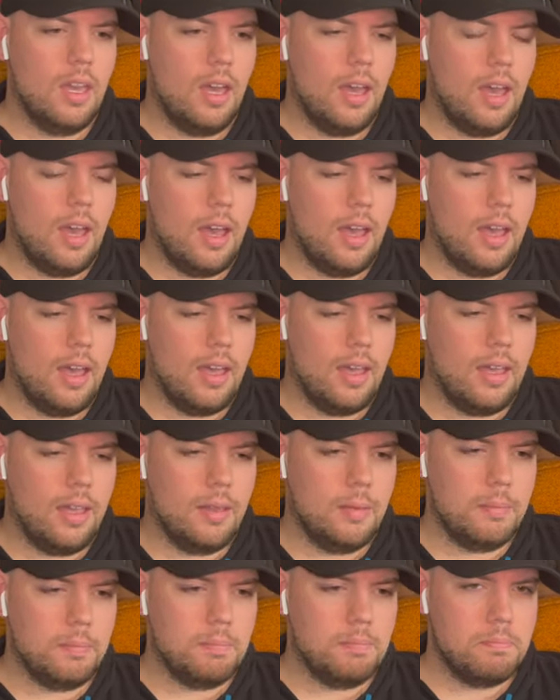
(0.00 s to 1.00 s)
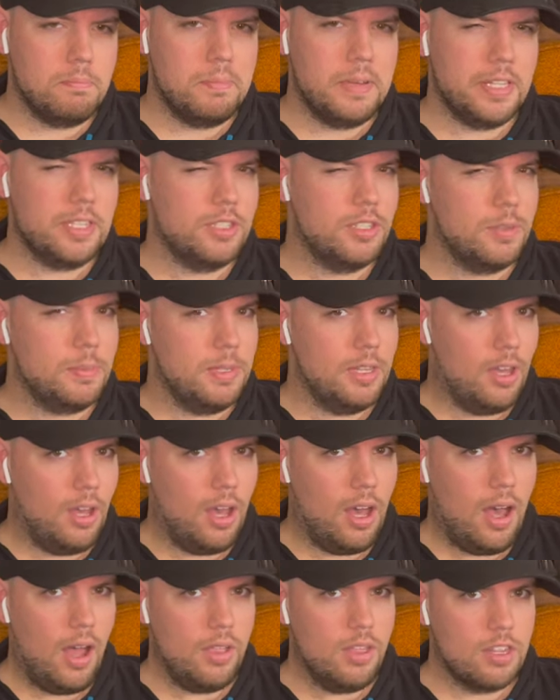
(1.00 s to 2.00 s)
Uh, but to be
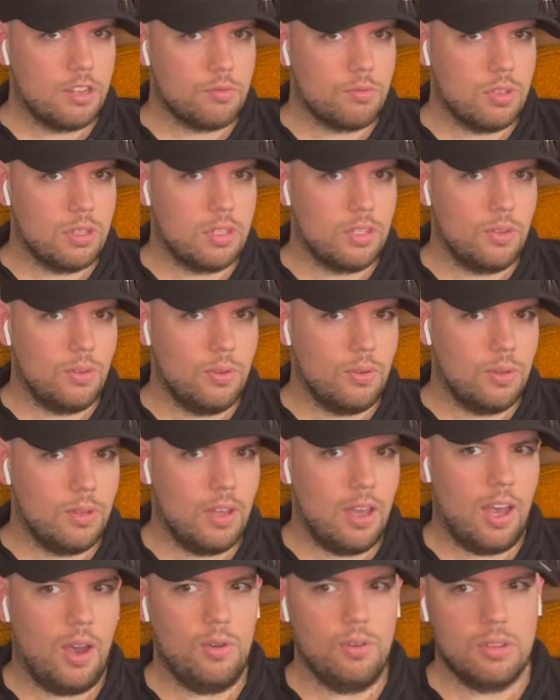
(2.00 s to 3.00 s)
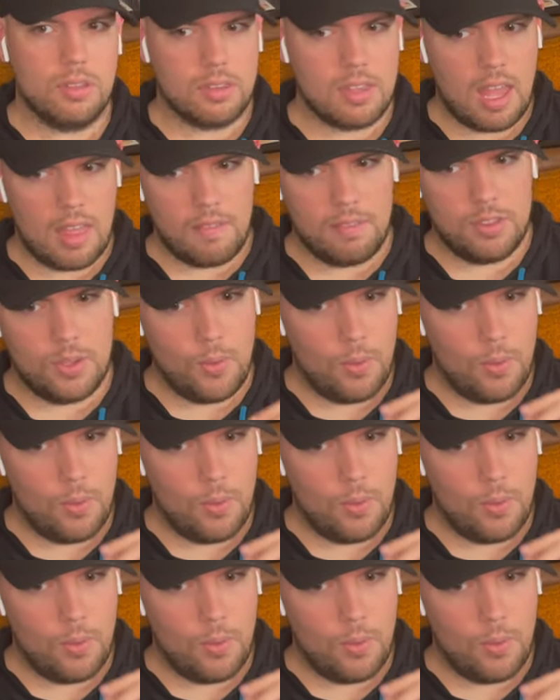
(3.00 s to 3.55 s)
honest with you, outside of No